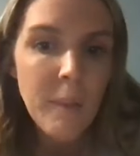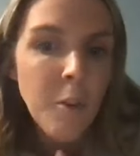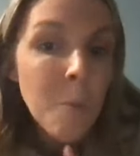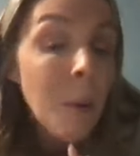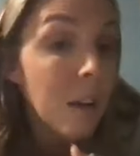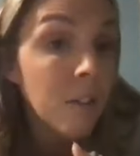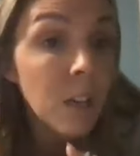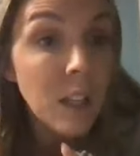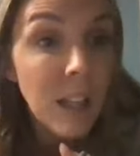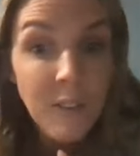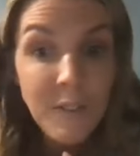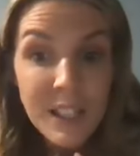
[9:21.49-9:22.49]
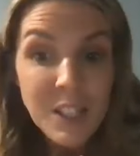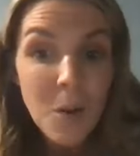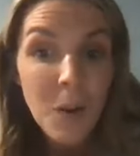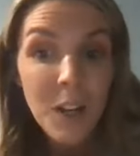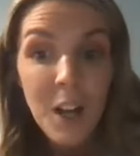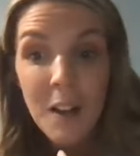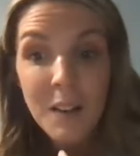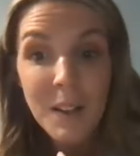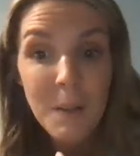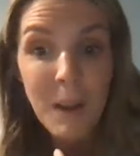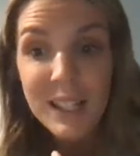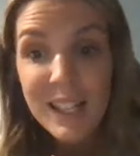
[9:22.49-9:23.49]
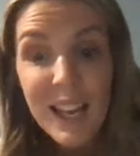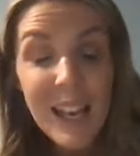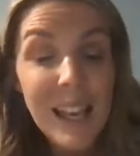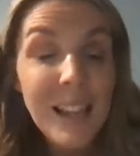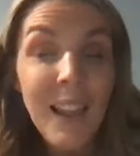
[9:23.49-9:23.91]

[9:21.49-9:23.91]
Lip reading: from my real life that's going on in my day,